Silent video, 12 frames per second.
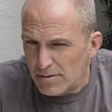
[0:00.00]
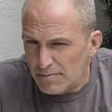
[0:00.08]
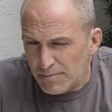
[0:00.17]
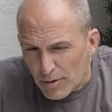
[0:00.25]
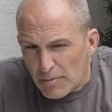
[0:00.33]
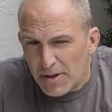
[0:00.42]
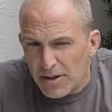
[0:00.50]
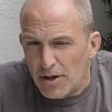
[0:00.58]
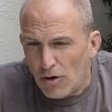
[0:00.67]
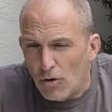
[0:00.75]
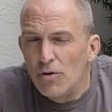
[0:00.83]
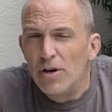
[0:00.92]
probably the
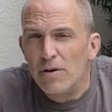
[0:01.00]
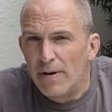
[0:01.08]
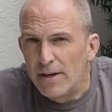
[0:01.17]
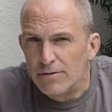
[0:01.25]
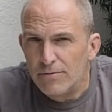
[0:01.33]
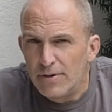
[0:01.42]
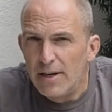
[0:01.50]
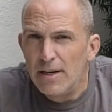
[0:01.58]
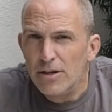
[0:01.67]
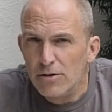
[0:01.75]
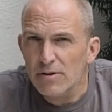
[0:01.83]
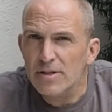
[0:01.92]
only way to really
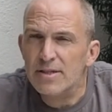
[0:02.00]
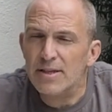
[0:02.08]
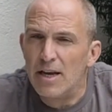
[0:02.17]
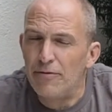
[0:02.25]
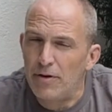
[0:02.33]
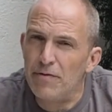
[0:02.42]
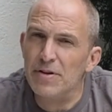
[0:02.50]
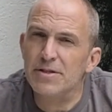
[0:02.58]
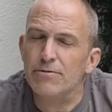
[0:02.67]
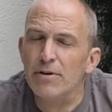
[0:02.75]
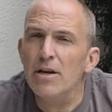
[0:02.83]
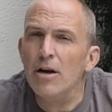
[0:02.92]
do it safe if it's a
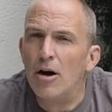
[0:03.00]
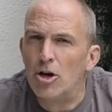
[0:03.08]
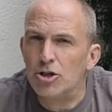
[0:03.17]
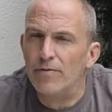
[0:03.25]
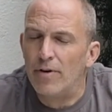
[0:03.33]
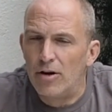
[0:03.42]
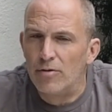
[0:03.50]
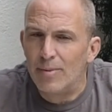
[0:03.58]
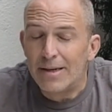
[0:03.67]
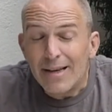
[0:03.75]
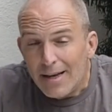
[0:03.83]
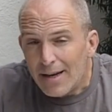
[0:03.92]
really harsh environment.